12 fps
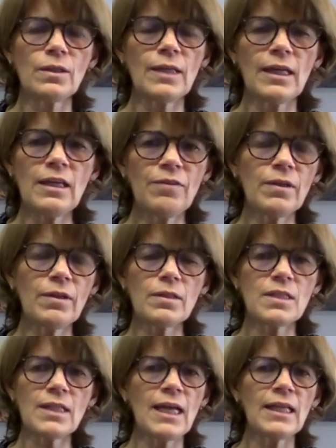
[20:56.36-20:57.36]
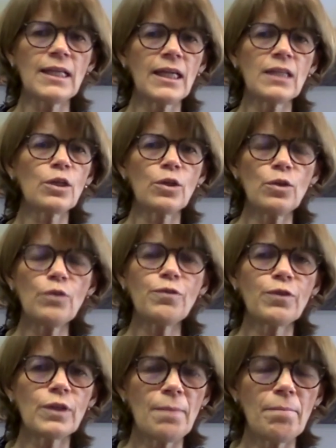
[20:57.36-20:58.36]
even standing in the queue
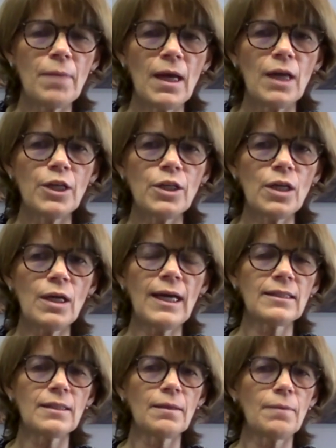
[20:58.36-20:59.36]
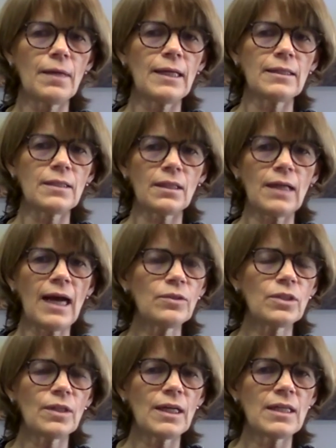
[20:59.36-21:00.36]
for them, at the
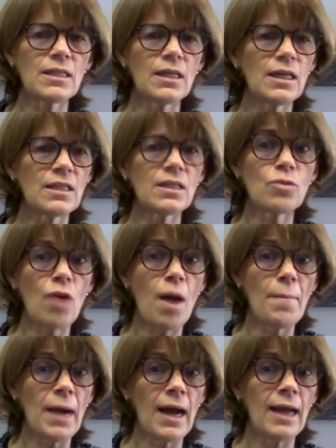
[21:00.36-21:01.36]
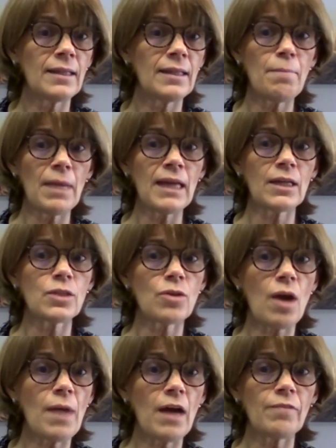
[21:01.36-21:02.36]
counter is a drama, and they make a
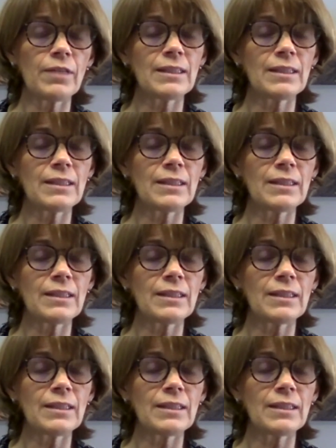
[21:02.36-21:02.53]
drama of it.